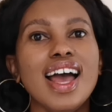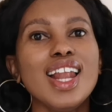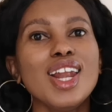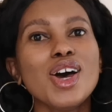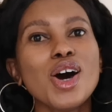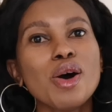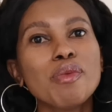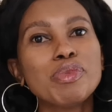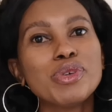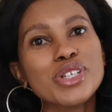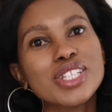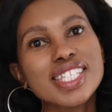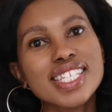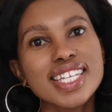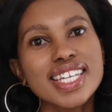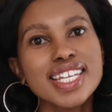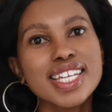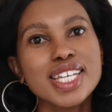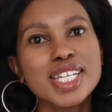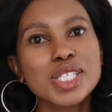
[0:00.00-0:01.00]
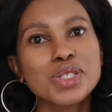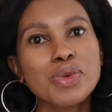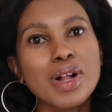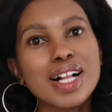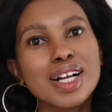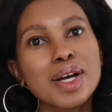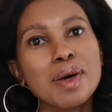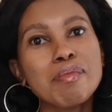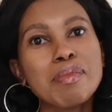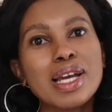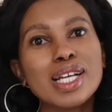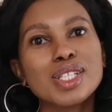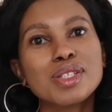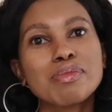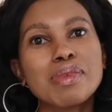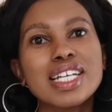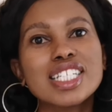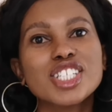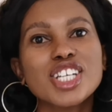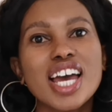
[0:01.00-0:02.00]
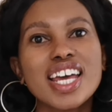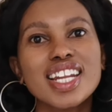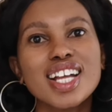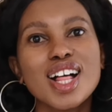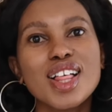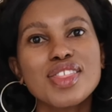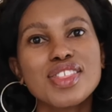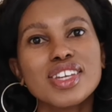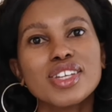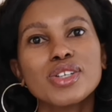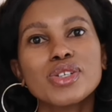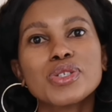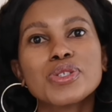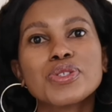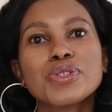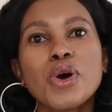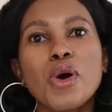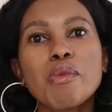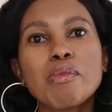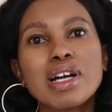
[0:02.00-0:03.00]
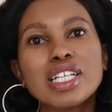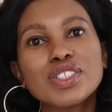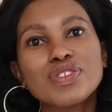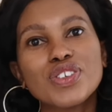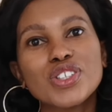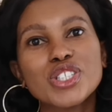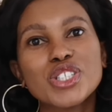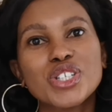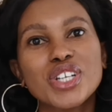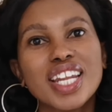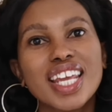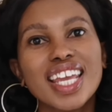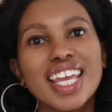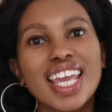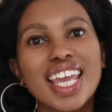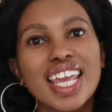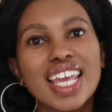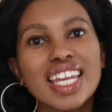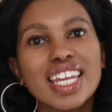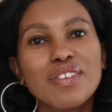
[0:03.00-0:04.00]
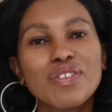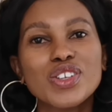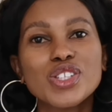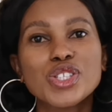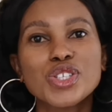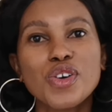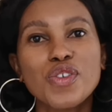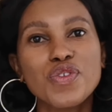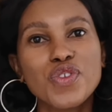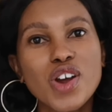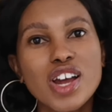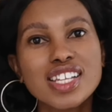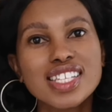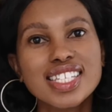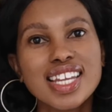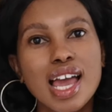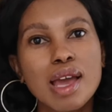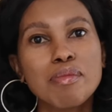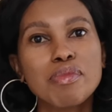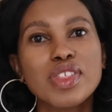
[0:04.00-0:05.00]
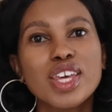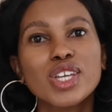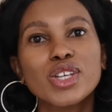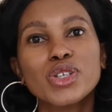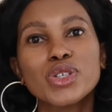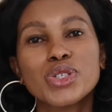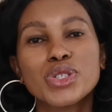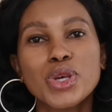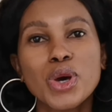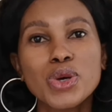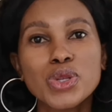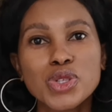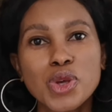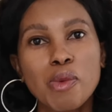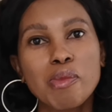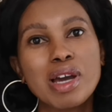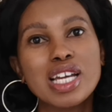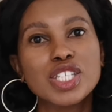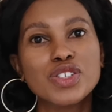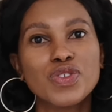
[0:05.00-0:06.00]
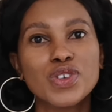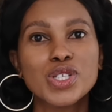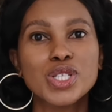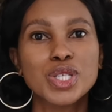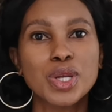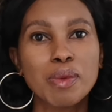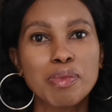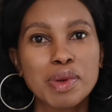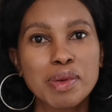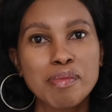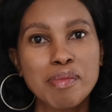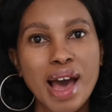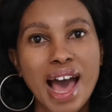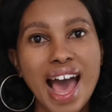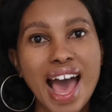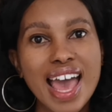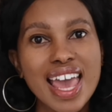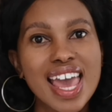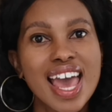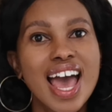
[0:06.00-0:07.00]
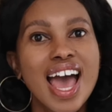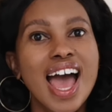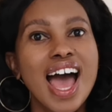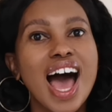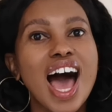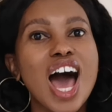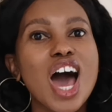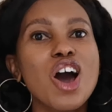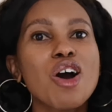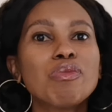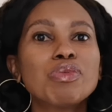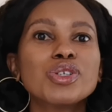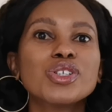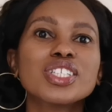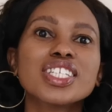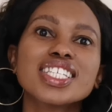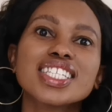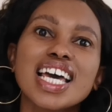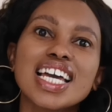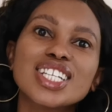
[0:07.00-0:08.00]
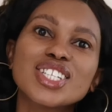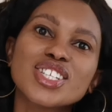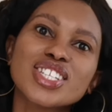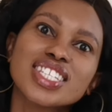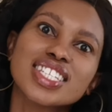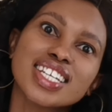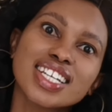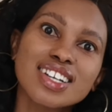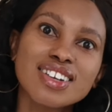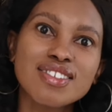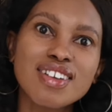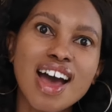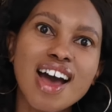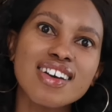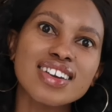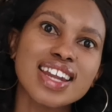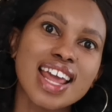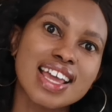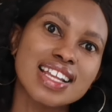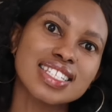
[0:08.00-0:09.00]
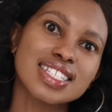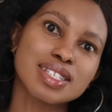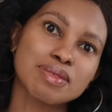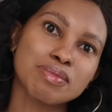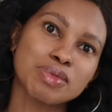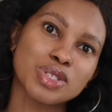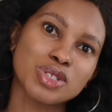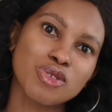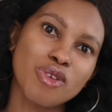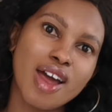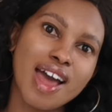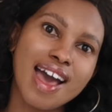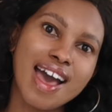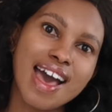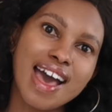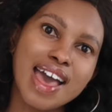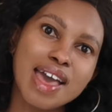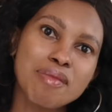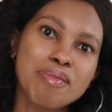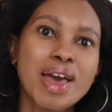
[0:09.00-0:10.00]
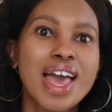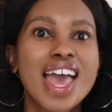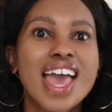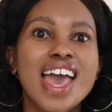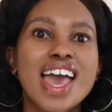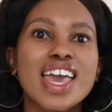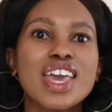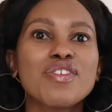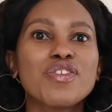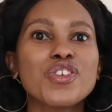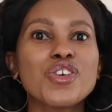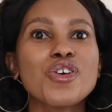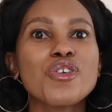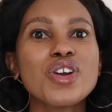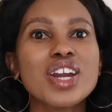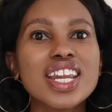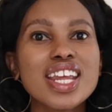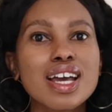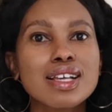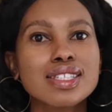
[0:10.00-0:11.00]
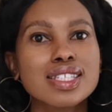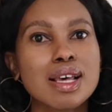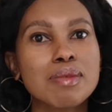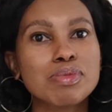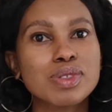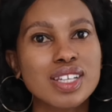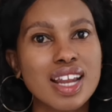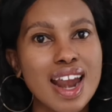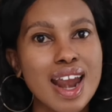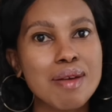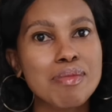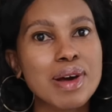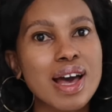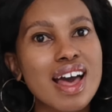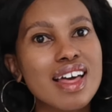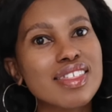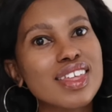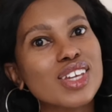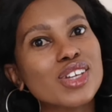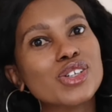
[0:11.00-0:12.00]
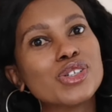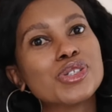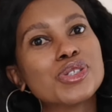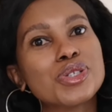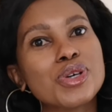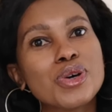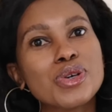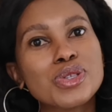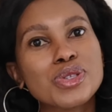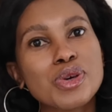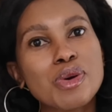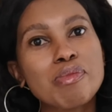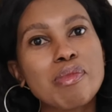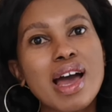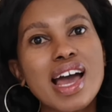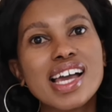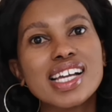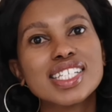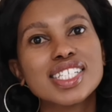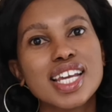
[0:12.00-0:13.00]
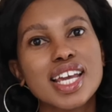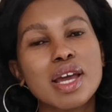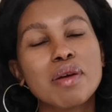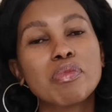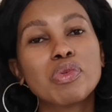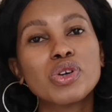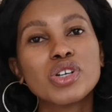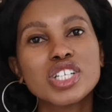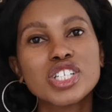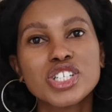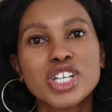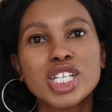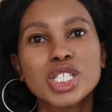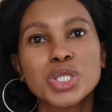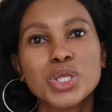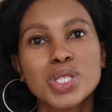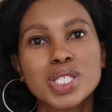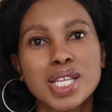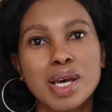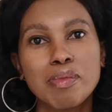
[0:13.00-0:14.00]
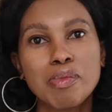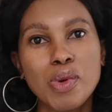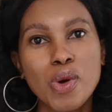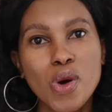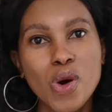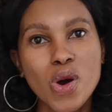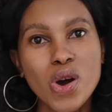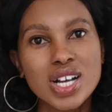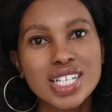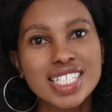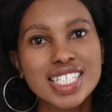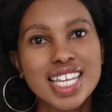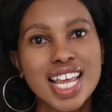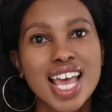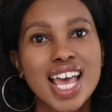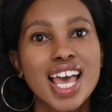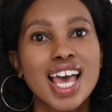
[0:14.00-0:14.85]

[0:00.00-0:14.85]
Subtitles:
Hello beauties, welcome back to my channel. Thank you so much for tuning in. If it's your first time, thank you so much for stopping by. I hope you'll decide to stick around and subscribe. If you're already a subscriber, thank you so much. I appreciate your support.